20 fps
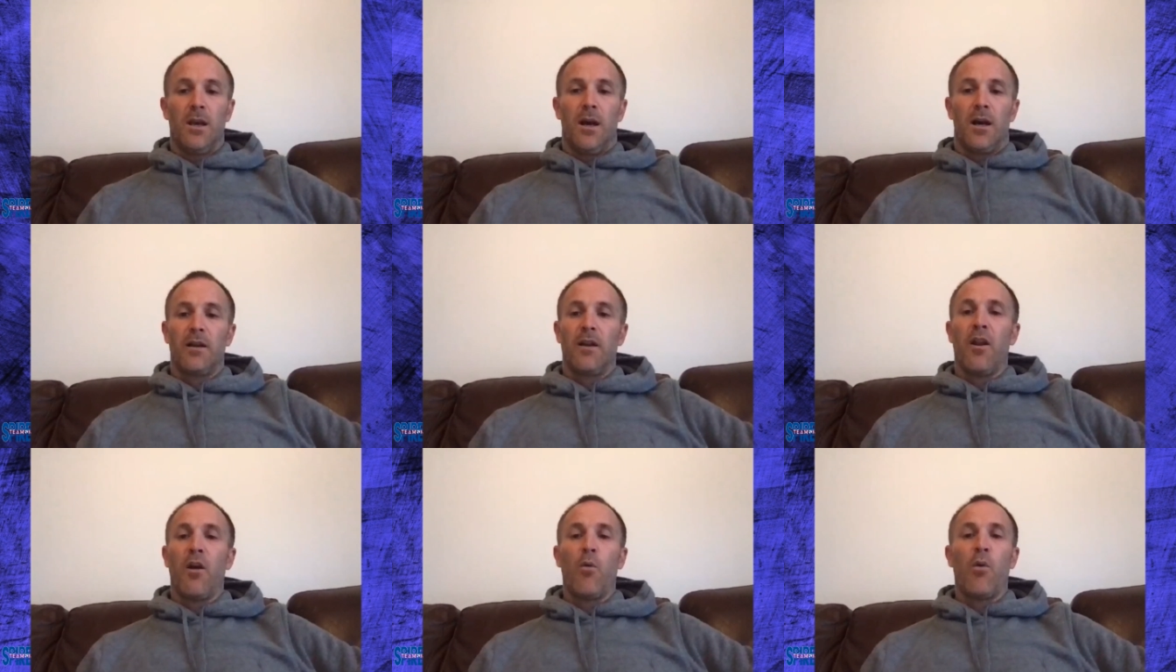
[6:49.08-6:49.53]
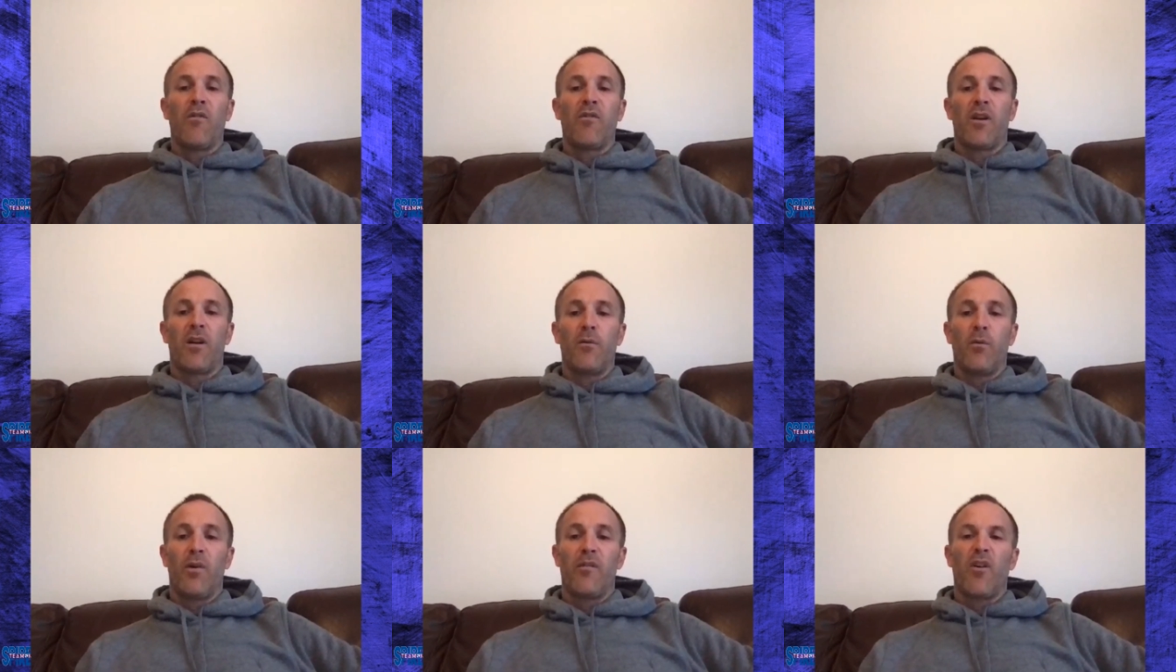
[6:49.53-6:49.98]
don't know
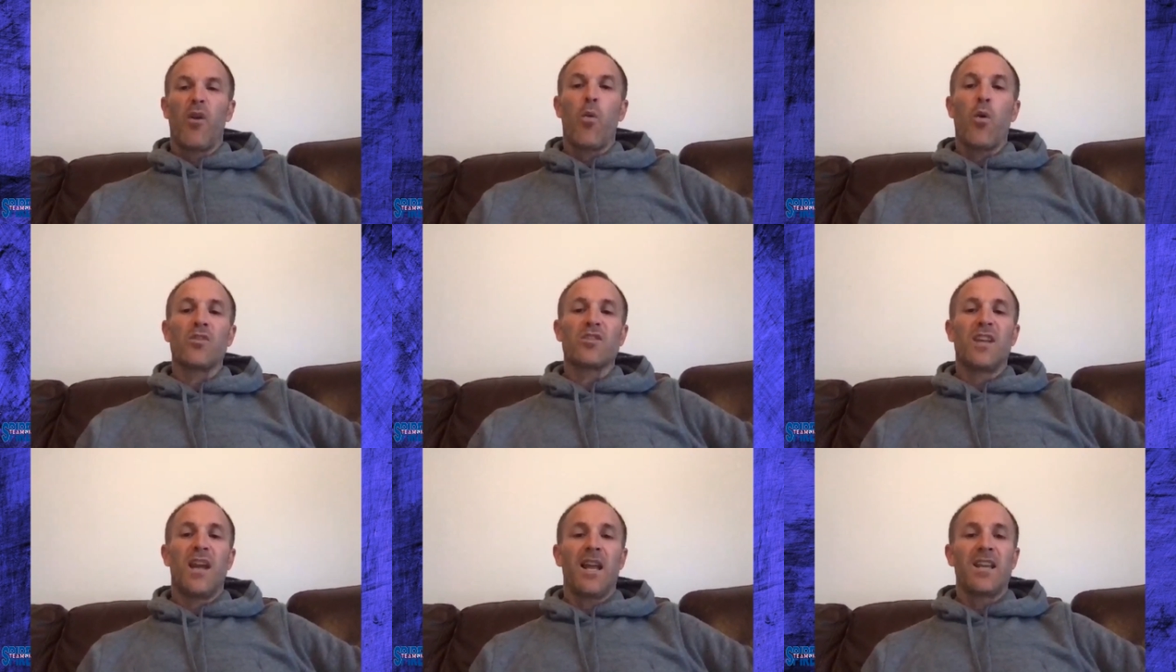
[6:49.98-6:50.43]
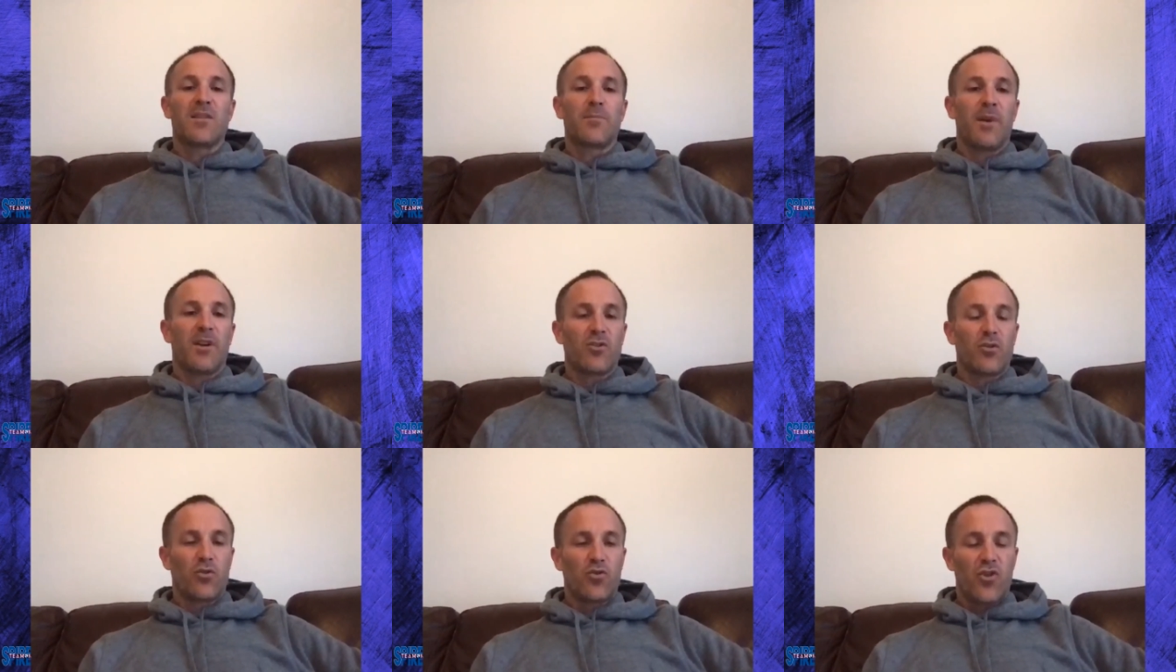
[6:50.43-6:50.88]
whether I was getting
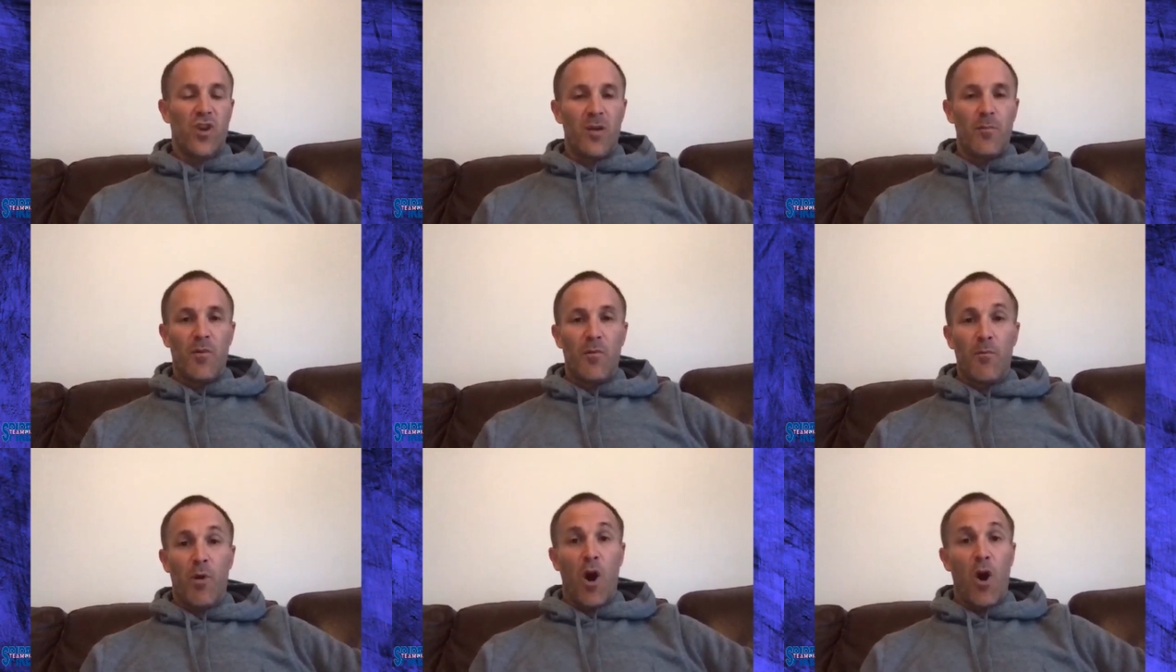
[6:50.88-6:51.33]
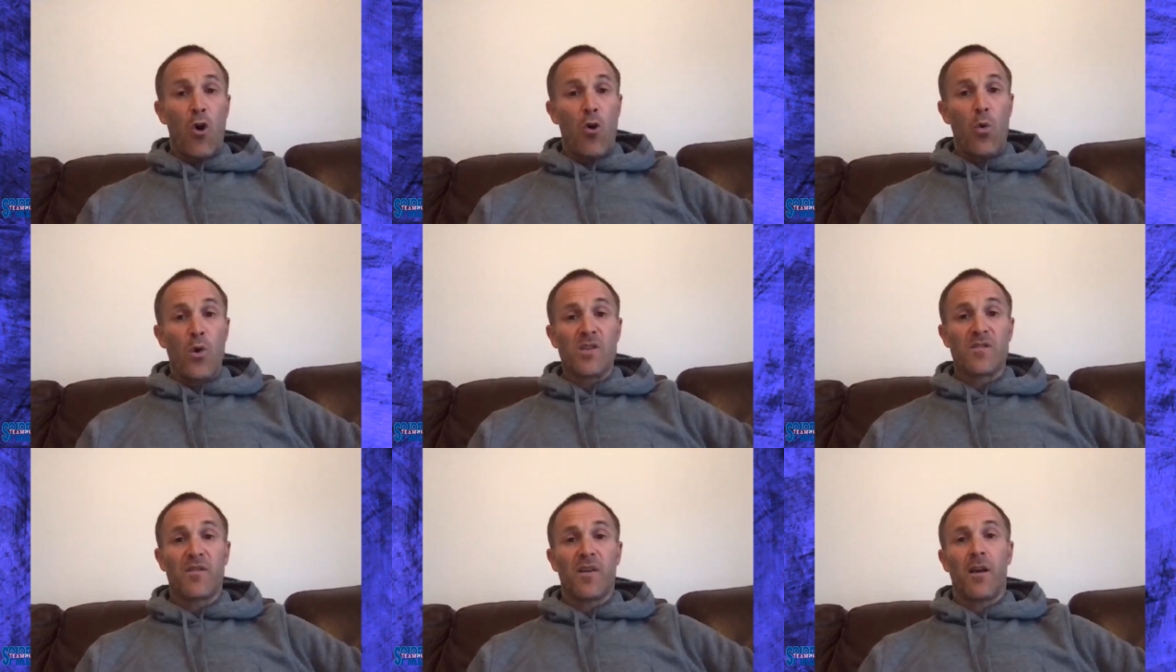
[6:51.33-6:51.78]
special treatment, but I
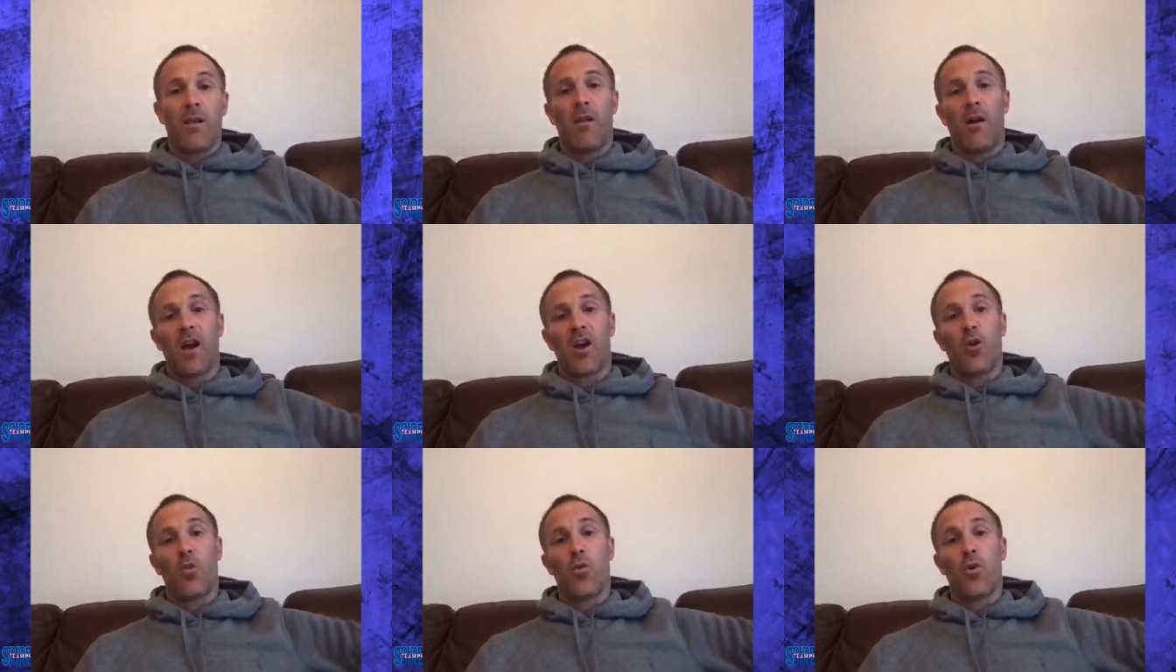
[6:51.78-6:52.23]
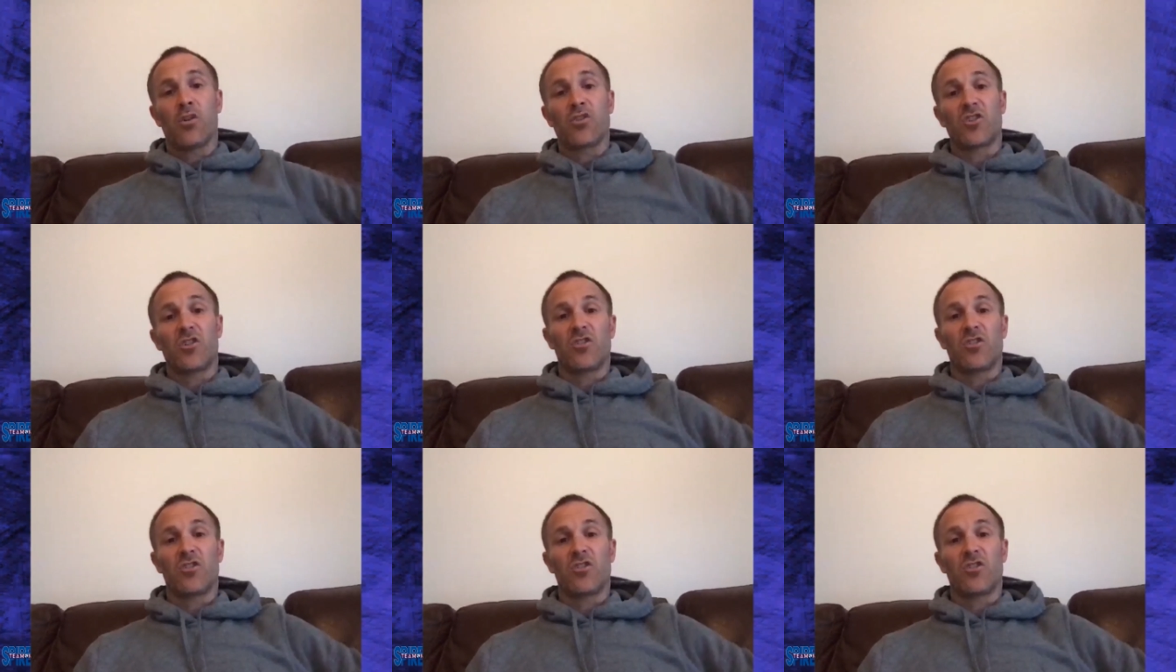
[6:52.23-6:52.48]
always felt like I was,